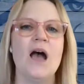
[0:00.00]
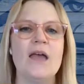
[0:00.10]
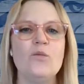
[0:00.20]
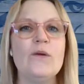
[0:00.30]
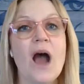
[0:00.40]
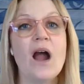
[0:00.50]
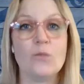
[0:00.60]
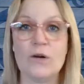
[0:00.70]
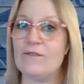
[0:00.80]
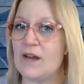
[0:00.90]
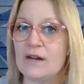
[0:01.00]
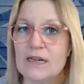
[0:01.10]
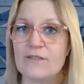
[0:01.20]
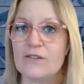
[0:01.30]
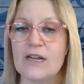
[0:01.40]
And we're a very
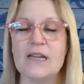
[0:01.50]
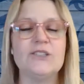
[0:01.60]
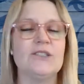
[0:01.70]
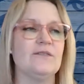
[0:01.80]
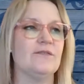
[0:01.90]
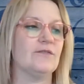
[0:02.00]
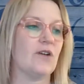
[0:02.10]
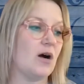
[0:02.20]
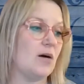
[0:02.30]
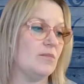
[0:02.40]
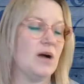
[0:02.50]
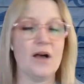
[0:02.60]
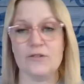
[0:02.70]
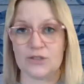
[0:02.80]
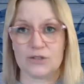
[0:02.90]
different nation from
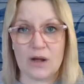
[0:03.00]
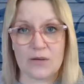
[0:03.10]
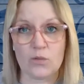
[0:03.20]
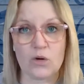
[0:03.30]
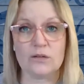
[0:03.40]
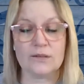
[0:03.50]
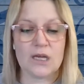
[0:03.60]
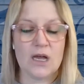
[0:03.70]
others around the world.